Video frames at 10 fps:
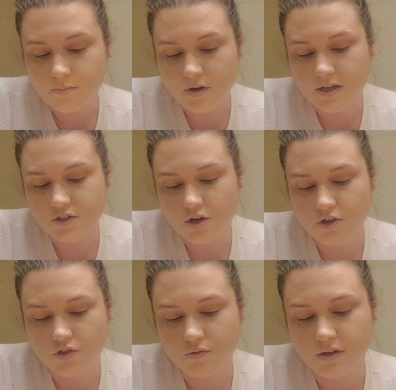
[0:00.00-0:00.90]
but it's hard
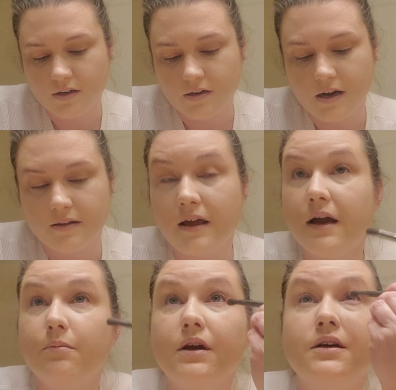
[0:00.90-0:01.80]
to do it
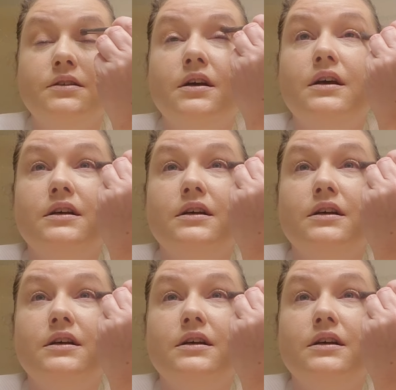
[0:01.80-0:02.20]
online because